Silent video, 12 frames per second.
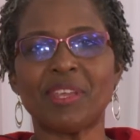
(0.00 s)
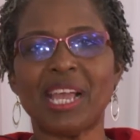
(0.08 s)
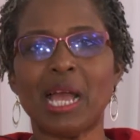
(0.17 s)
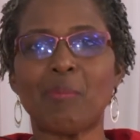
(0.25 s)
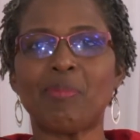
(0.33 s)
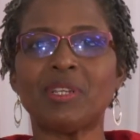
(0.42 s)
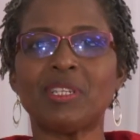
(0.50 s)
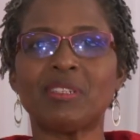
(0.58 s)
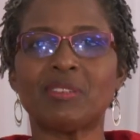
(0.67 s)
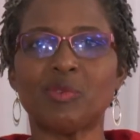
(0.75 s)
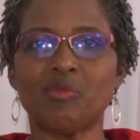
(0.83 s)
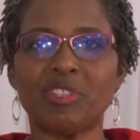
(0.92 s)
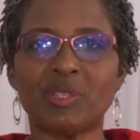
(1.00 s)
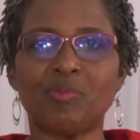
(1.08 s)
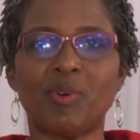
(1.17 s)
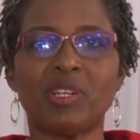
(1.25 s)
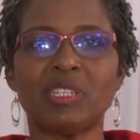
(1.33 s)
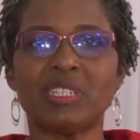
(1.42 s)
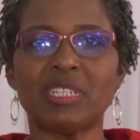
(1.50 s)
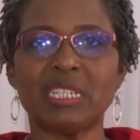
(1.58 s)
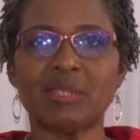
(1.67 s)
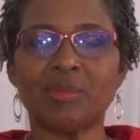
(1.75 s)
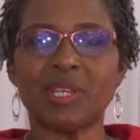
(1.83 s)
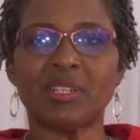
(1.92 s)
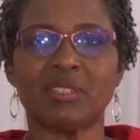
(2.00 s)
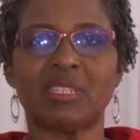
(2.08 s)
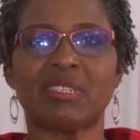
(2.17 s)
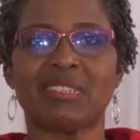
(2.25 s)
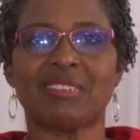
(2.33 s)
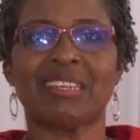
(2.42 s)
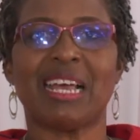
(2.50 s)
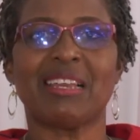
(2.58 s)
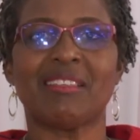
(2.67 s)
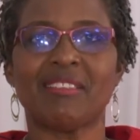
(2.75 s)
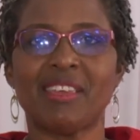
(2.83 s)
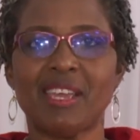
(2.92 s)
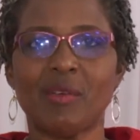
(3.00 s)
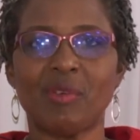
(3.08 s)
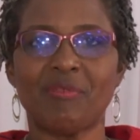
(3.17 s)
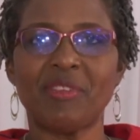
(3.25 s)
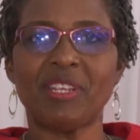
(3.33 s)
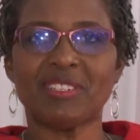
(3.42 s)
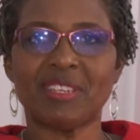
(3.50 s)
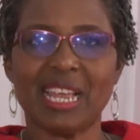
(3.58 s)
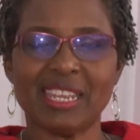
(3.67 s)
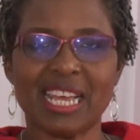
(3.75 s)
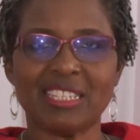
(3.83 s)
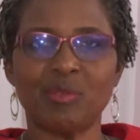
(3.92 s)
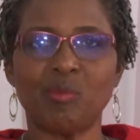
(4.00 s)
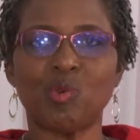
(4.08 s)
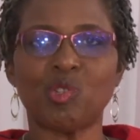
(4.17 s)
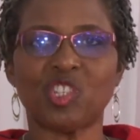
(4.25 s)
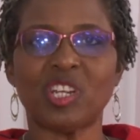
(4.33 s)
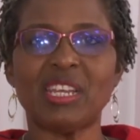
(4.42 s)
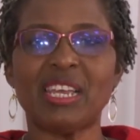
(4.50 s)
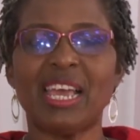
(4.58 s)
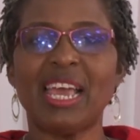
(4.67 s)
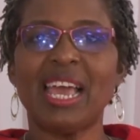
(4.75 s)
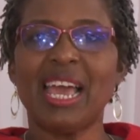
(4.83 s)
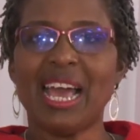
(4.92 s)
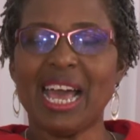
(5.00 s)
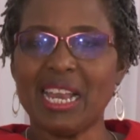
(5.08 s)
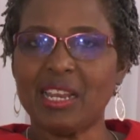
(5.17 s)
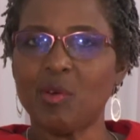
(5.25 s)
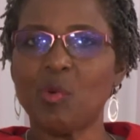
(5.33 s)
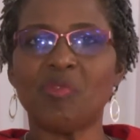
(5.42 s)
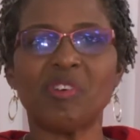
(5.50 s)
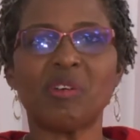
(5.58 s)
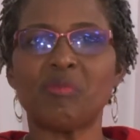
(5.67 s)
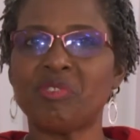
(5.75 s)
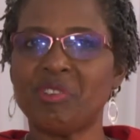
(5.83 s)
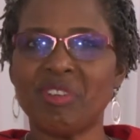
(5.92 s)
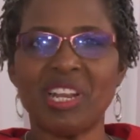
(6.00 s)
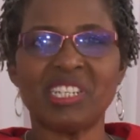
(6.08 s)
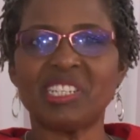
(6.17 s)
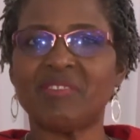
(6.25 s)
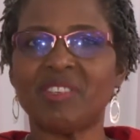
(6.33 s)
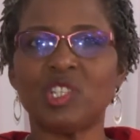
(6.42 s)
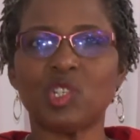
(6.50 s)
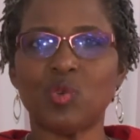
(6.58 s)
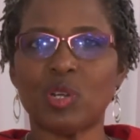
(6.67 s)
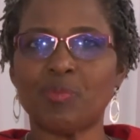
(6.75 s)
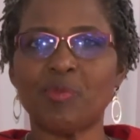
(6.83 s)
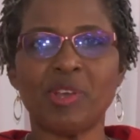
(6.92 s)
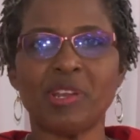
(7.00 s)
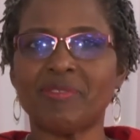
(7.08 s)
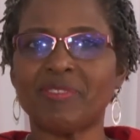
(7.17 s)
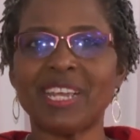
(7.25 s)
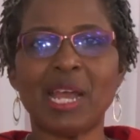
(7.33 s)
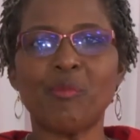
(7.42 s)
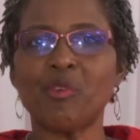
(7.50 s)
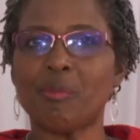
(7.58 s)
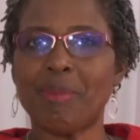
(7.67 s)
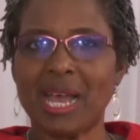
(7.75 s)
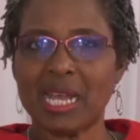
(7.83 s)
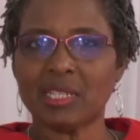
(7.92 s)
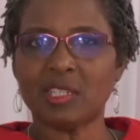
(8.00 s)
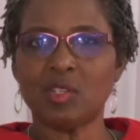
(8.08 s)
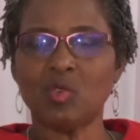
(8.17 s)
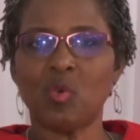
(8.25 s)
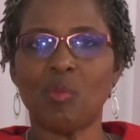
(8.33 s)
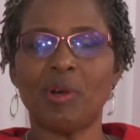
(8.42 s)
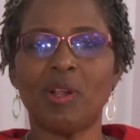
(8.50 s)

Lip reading: happens, we respond to it because it's a sad thing. We feel that emotion, and over a relatively short period of time, we're back to normal.